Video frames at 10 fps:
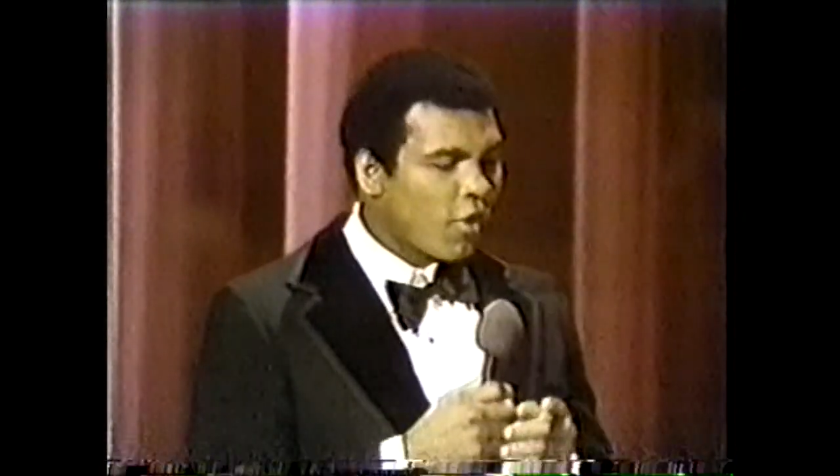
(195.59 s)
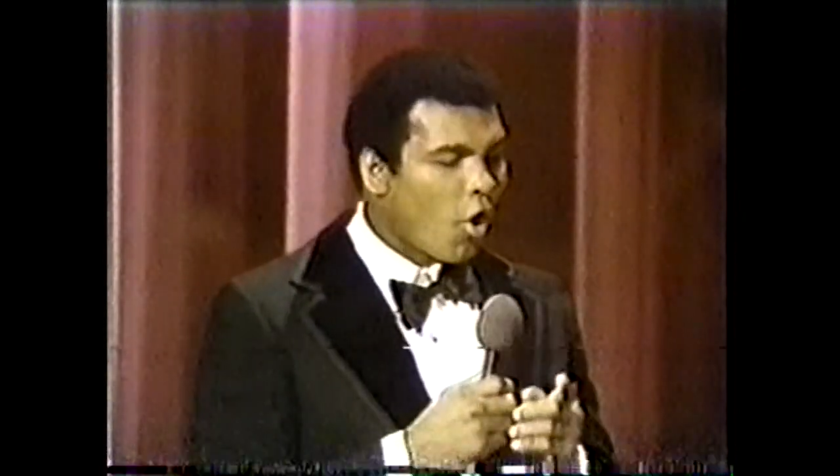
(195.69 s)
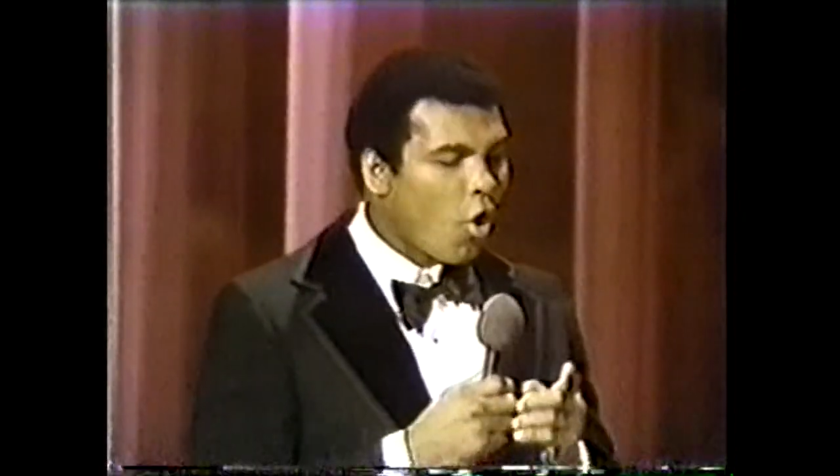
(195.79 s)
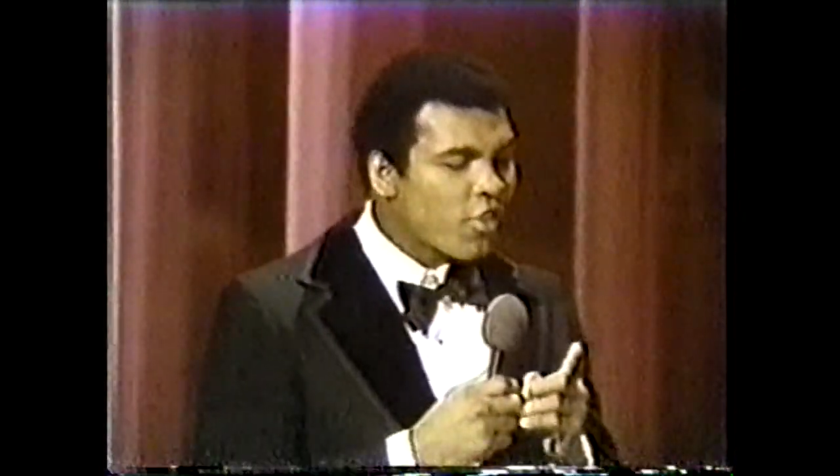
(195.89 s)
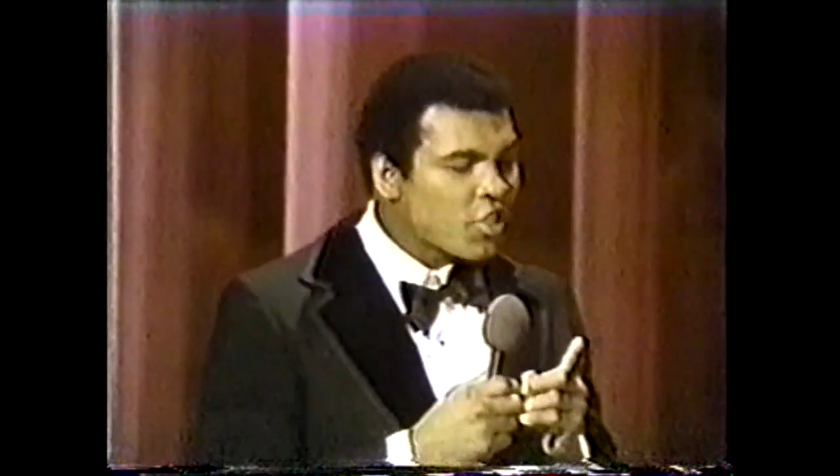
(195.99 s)

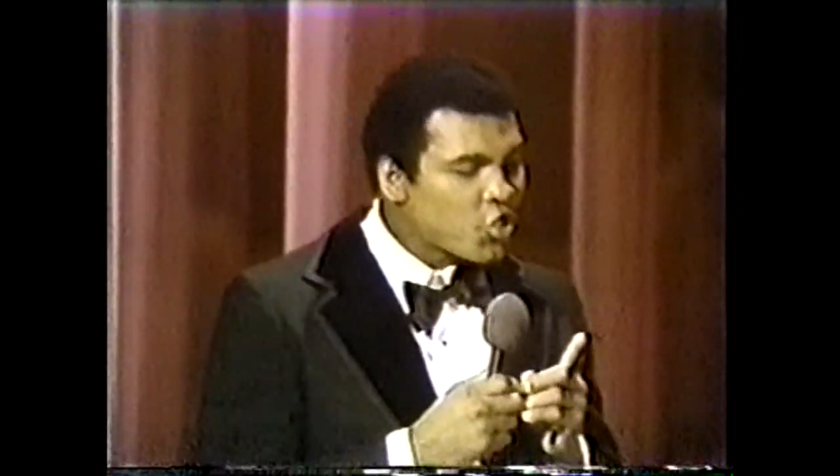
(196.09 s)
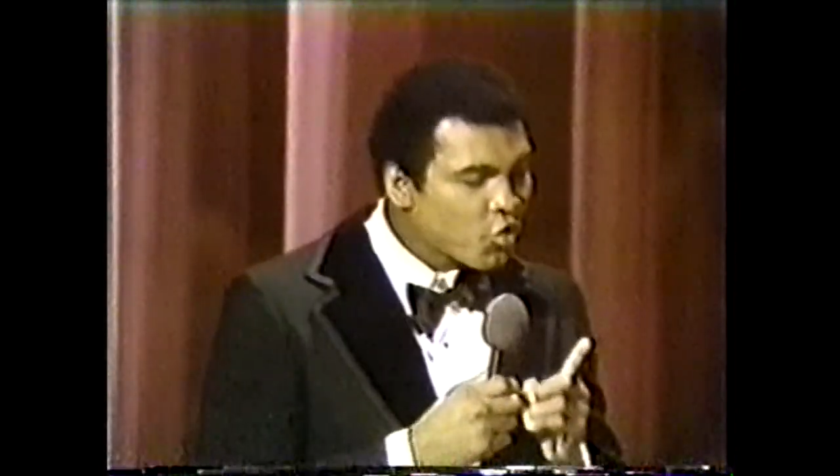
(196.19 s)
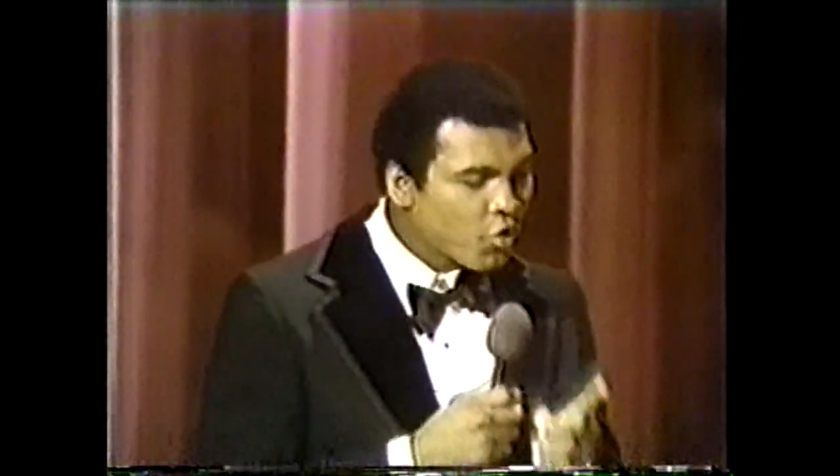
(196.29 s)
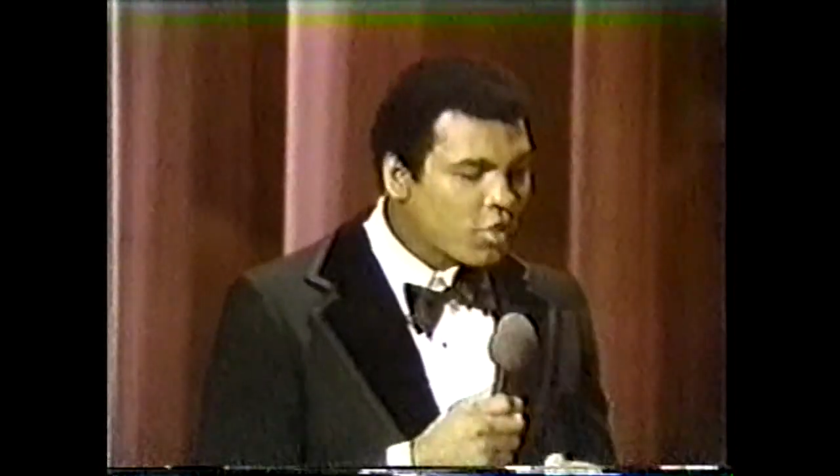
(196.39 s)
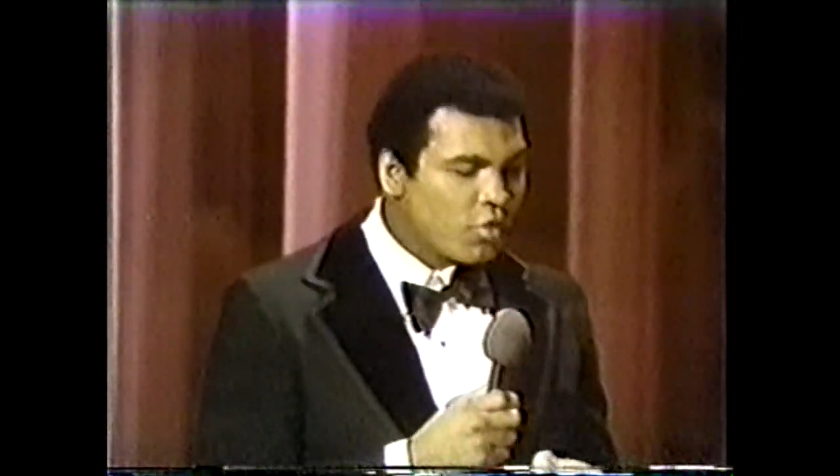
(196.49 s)
for all
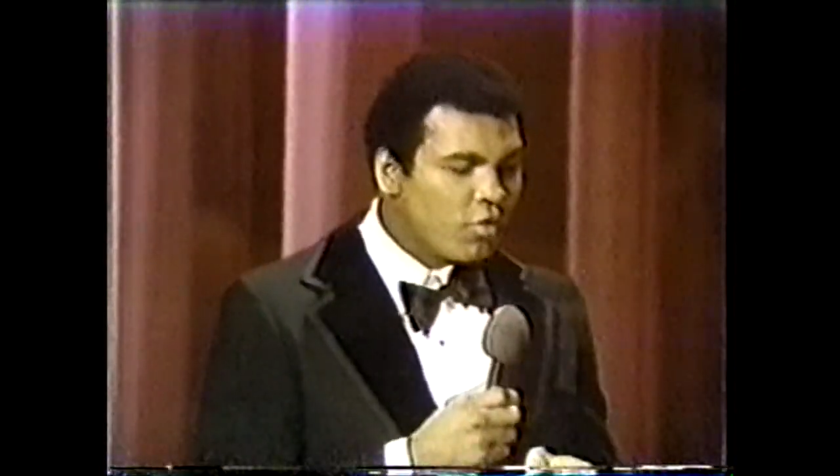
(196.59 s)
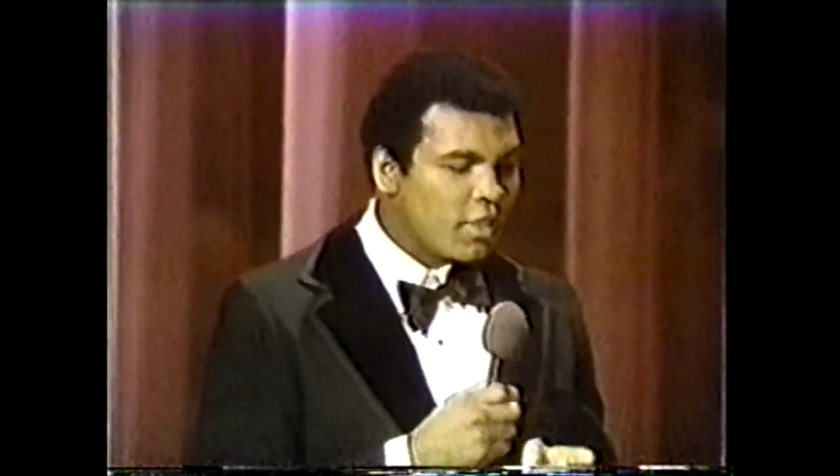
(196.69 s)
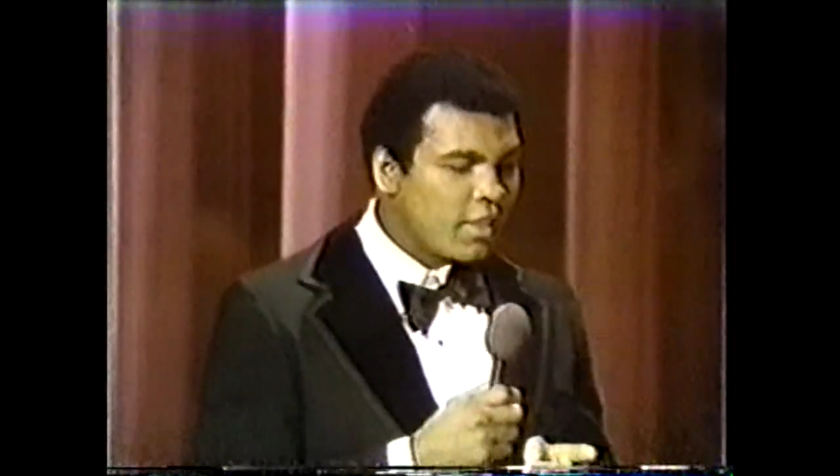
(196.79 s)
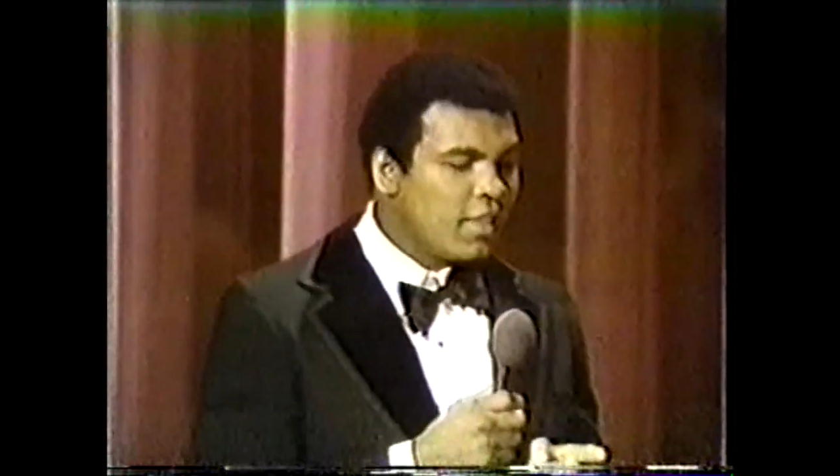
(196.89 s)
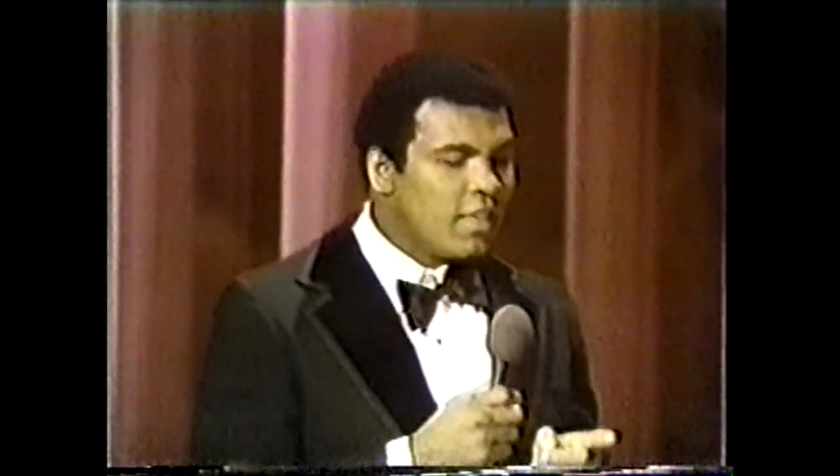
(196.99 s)
that you are
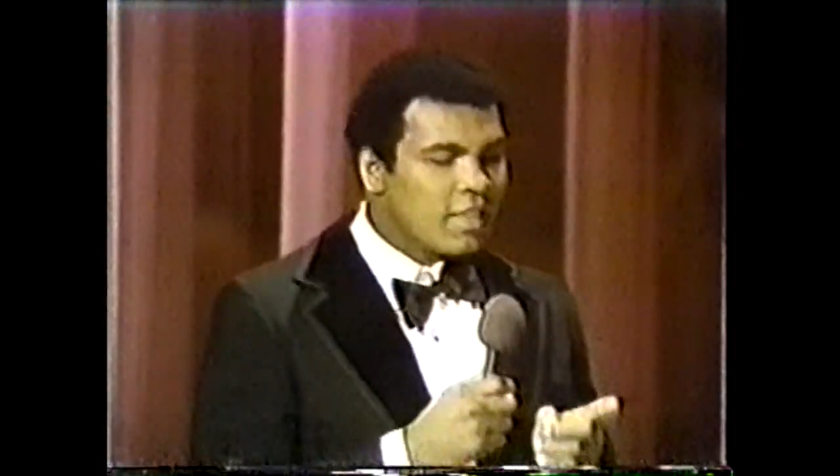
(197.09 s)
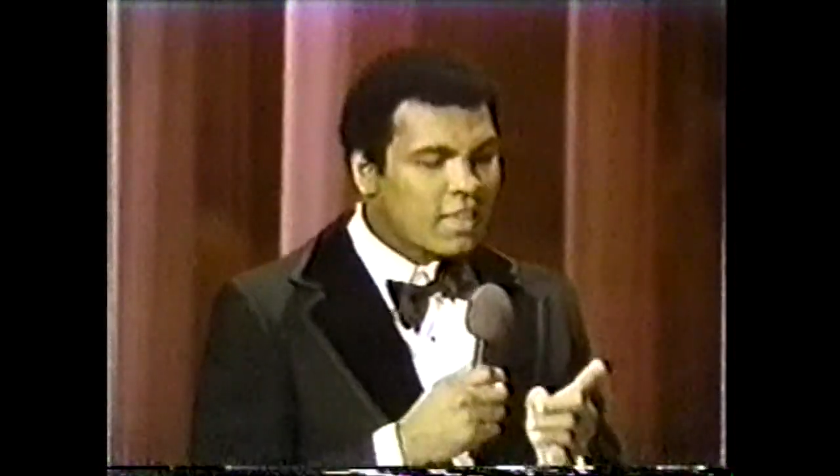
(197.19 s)
doing